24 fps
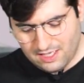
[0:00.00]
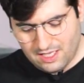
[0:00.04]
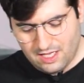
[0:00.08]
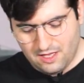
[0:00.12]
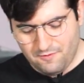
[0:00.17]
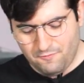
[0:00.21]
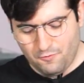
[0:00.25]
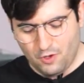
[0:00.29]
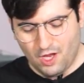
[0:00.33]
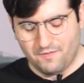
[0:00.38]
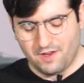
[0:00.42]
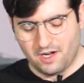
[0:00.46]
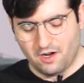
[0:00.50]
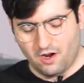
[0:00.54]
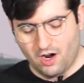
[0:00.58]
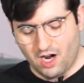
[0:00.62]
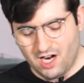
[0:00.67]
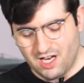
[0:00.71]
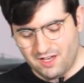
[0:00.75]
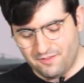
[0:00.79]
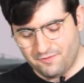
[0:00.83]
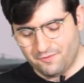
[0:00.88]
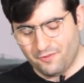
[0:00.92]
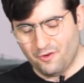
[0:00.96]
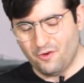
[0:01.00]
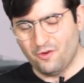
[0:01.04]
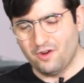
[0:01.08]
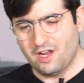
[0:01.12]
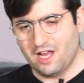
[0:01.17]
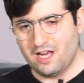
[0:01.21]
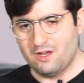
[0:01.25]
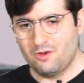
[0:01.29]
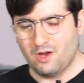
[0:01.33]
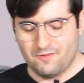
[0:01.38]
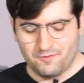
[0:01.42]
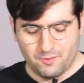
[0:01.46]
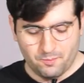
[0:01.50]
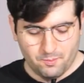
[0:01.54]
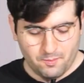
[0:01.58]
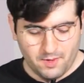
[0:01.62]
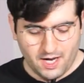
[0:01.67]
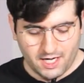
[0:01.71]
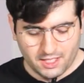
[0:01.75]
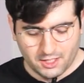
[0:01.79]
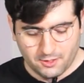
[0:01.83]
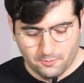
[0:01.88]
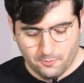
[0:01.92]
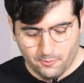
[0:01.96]
if you have an iPhone and you have a
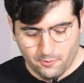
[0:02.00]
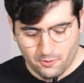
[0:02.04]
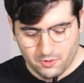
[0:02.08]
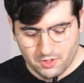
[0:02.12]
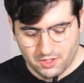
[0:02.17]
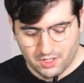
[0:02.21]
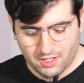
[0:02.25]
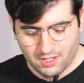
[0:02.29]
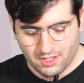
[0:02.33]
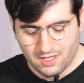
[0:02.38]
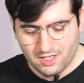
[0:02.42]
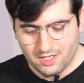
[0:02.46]
MacBook,